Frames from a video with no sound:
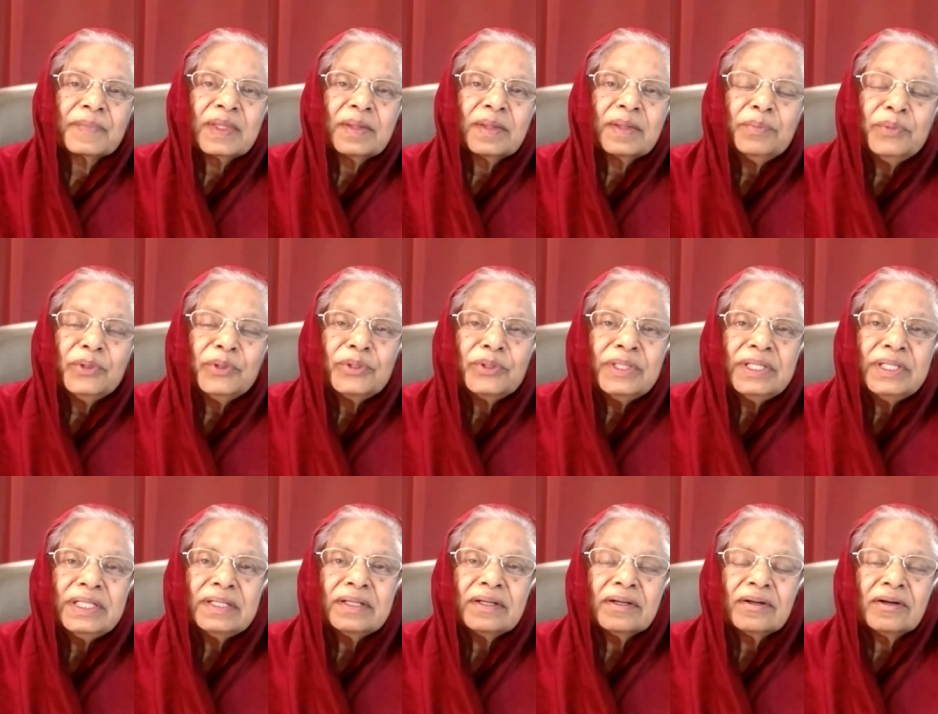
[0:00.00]
the
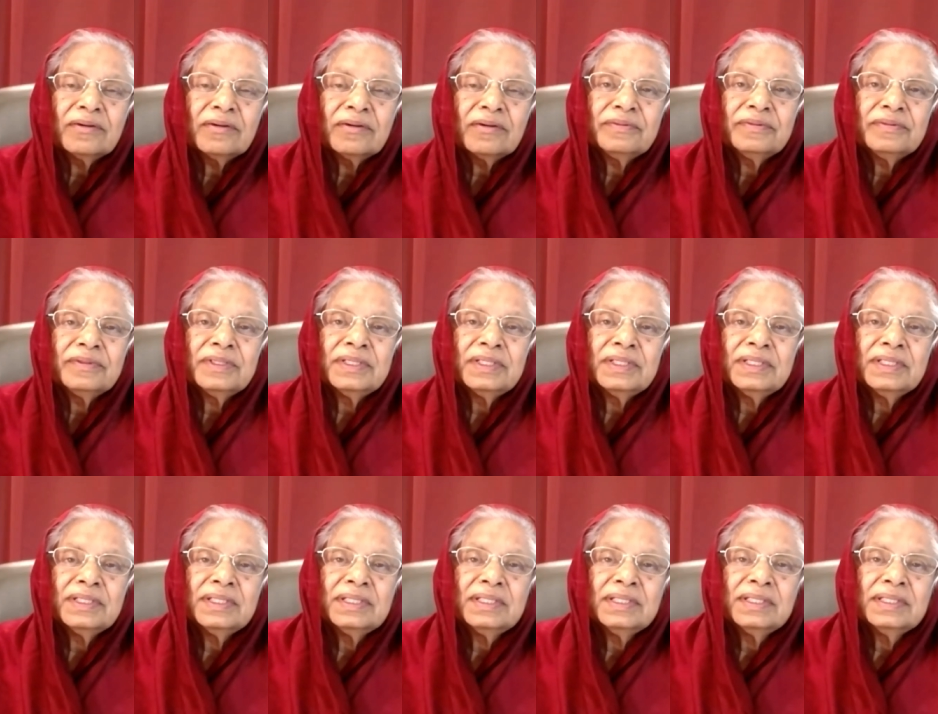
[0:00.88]
beauty of
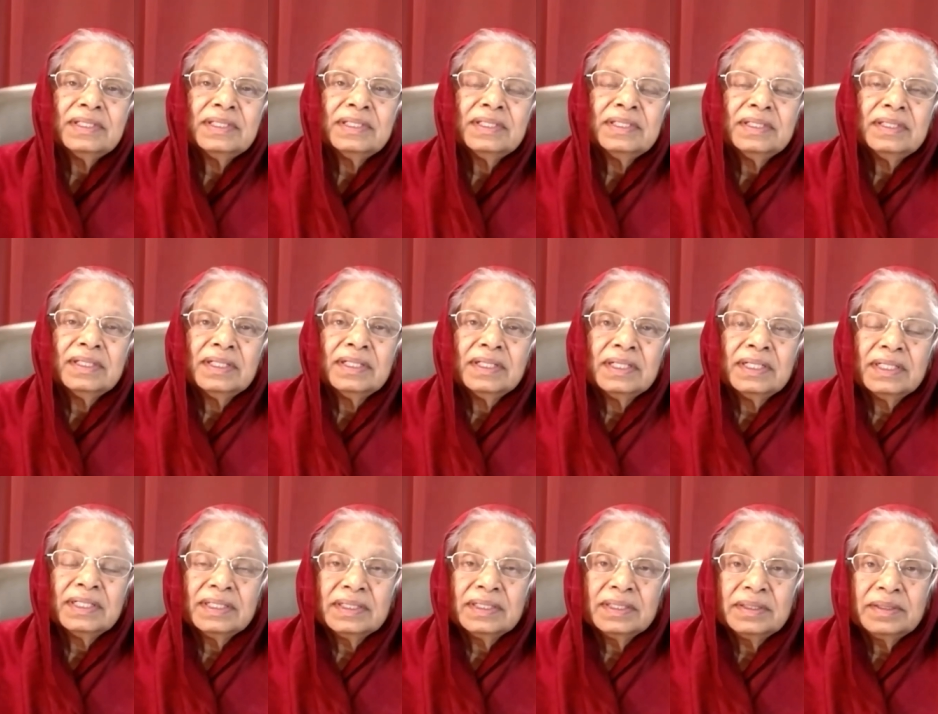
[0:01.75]

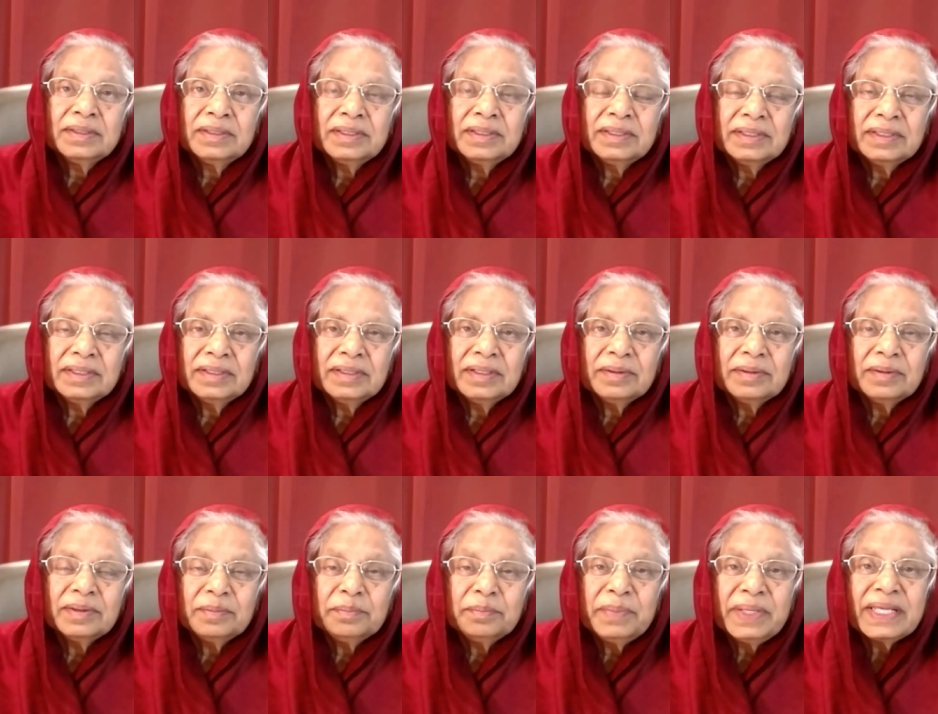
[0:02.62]
uh,
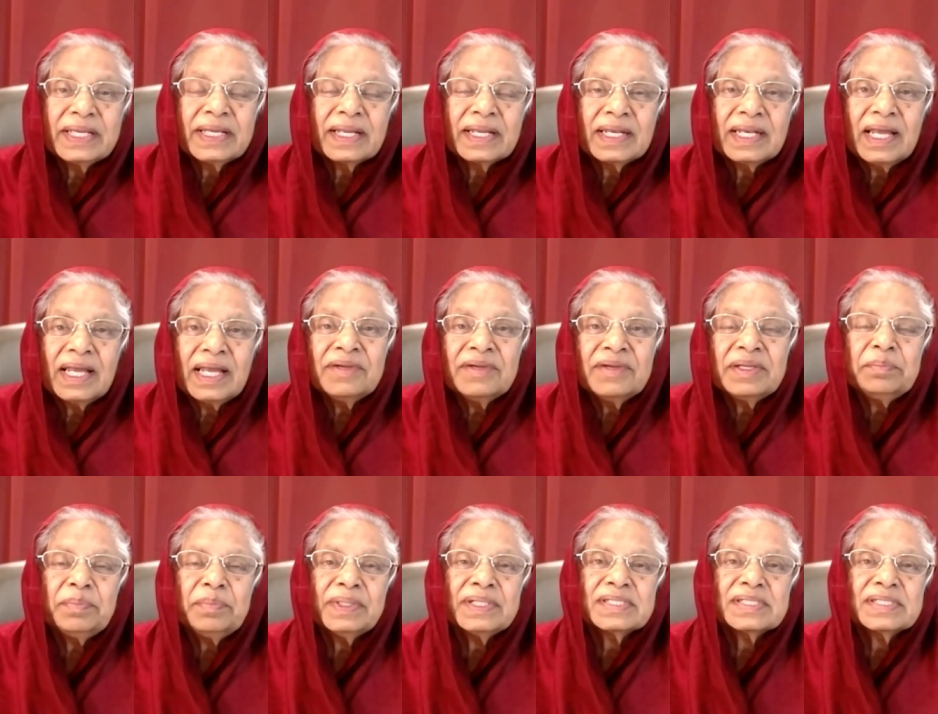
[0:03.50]
being a
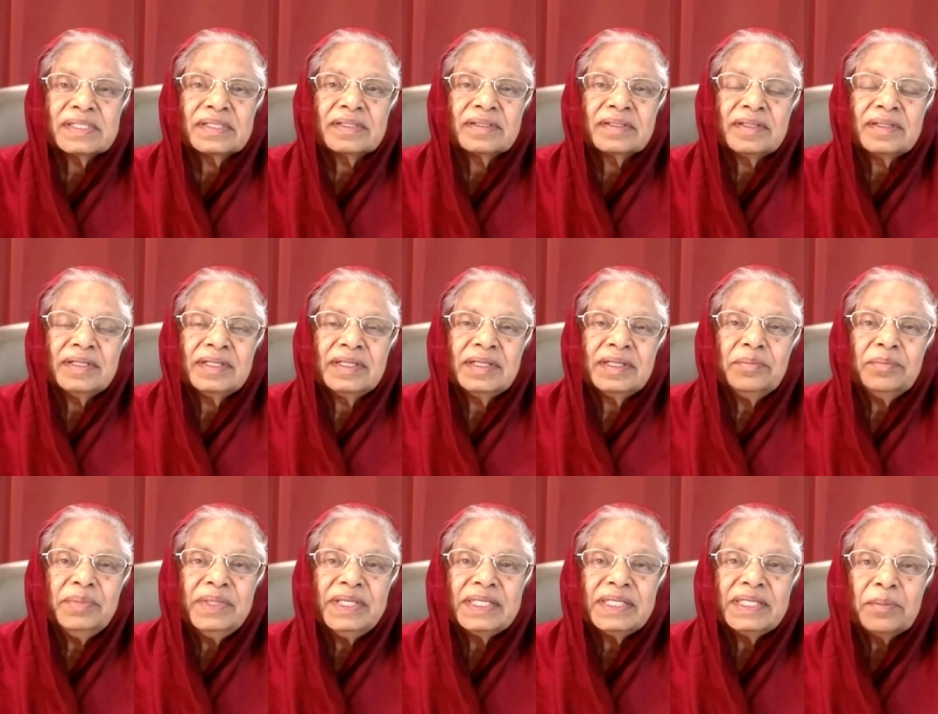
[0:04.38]
loving person,
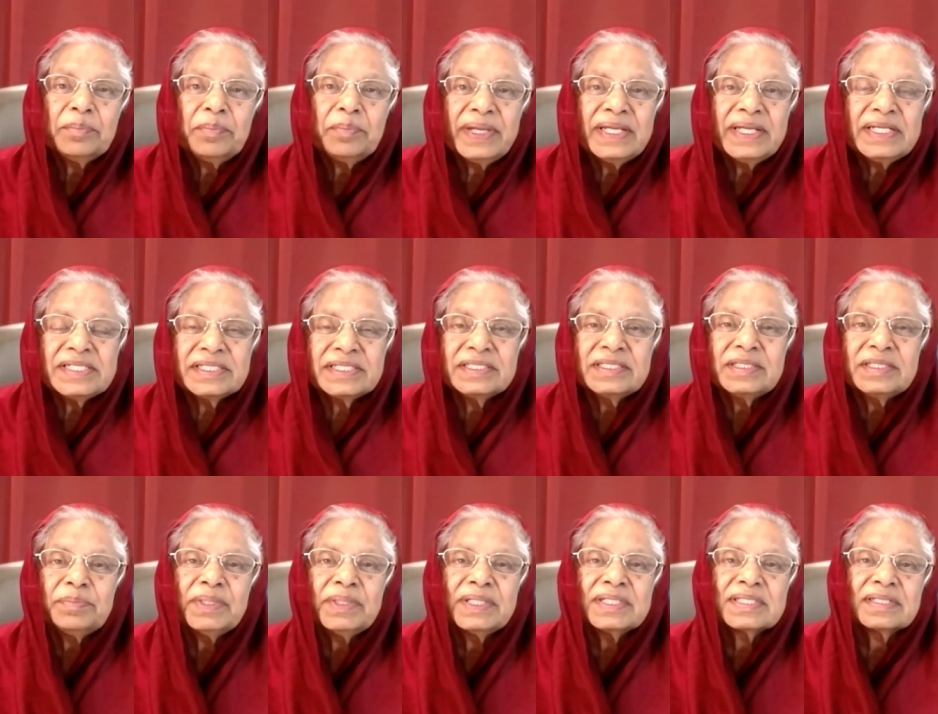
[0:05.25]
being a
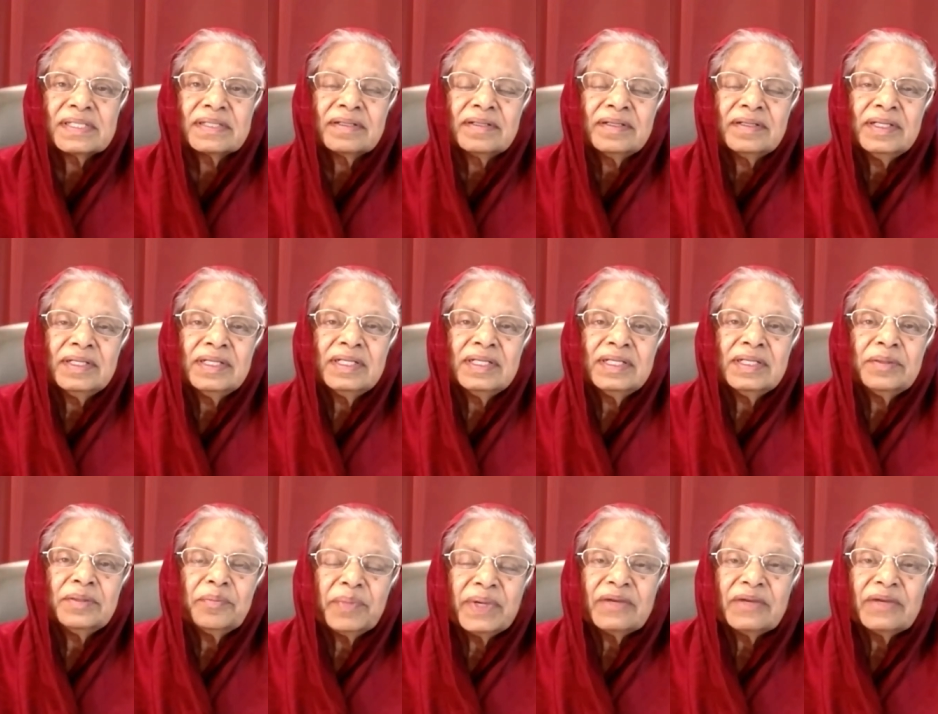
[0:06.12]
patient person,
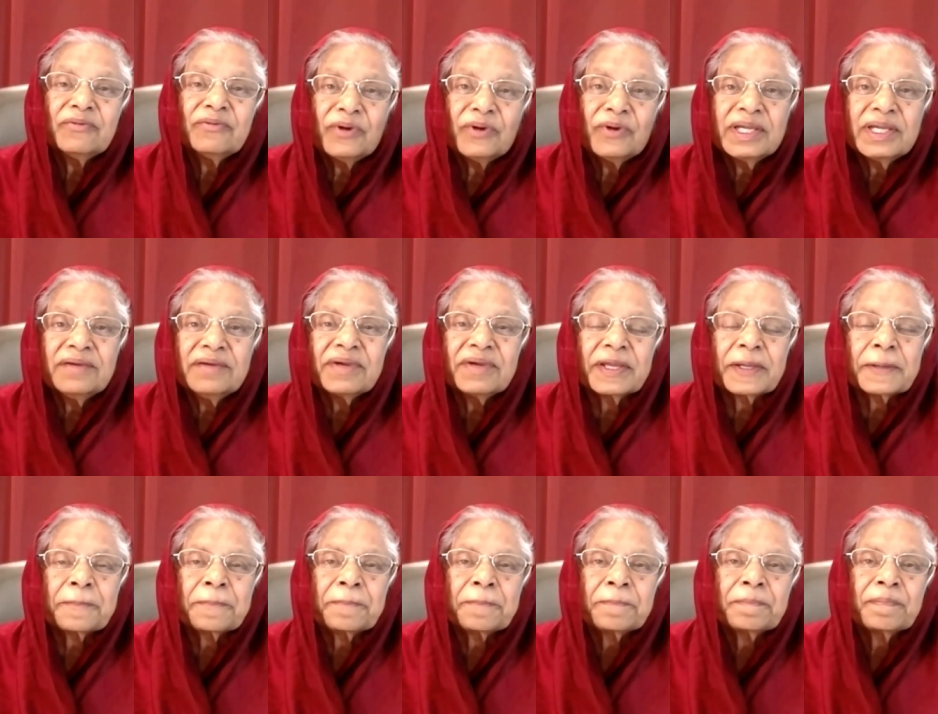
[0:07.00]
being
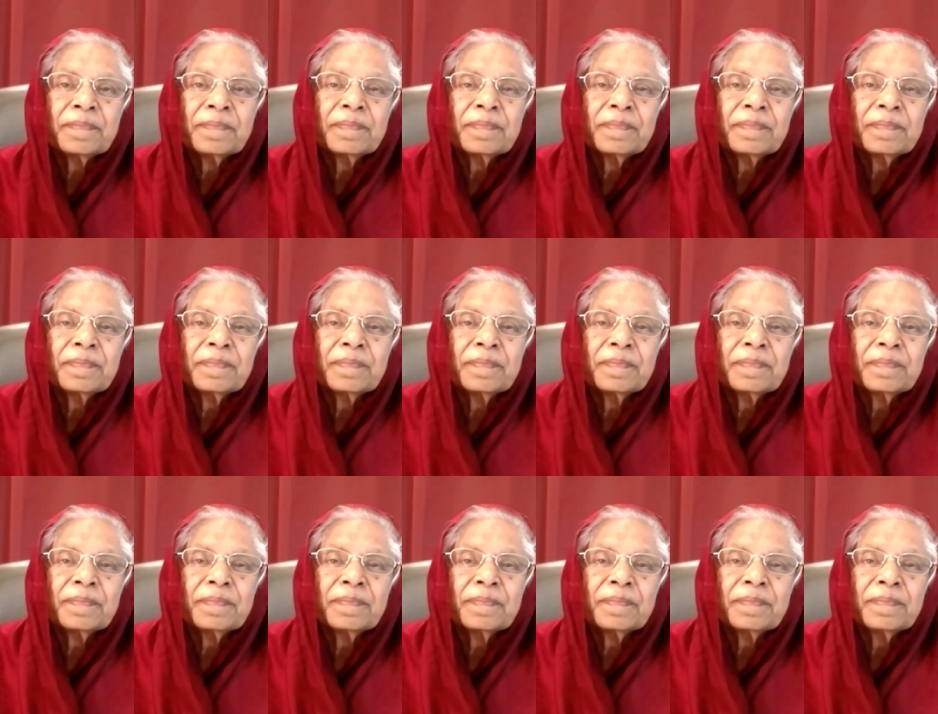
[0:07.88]
forgiving,